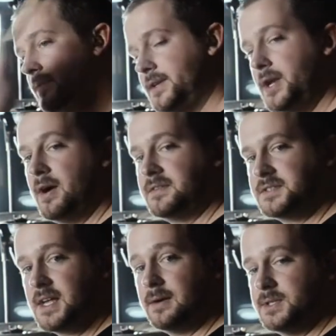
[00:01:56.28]
the note after
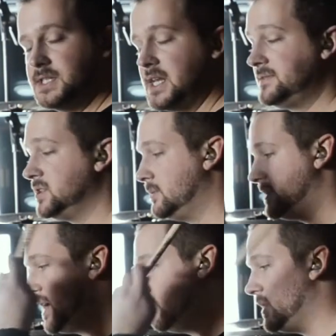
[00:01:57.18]
that with your left you come
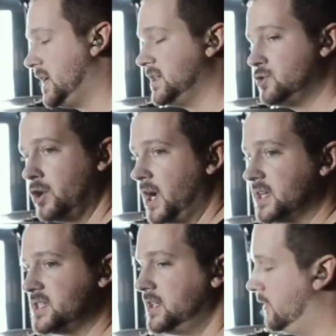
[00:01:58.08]
down with a nice strong
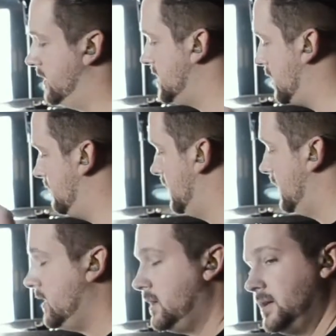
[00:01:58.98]
accent on the tom
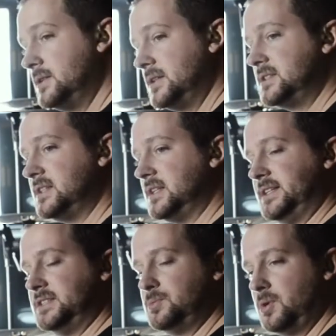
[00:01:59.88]
to
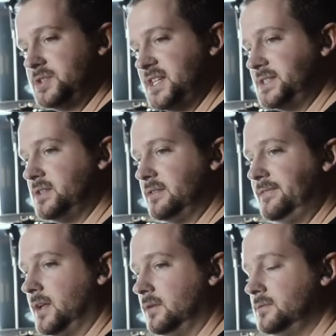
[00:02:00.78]
lead towards the end of the
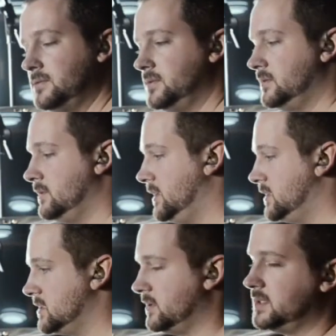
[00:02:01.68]
fill.
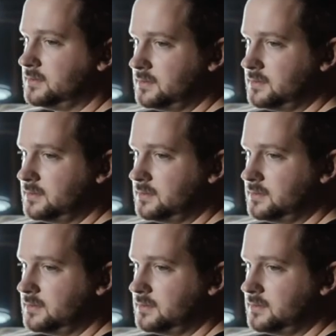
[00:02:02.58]
So it